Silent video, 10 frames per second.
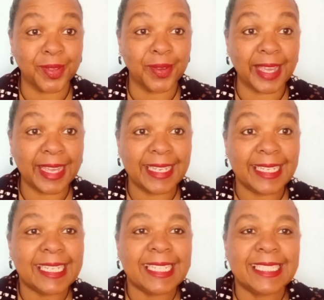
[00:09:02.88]
Okay?
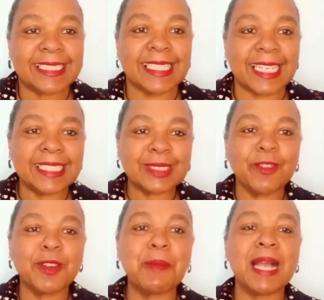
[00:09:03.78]
So that is
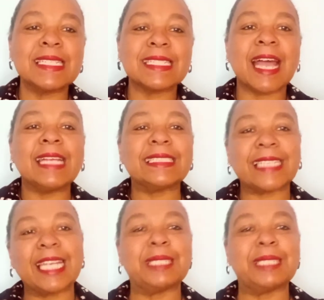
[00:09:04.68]
all from my side.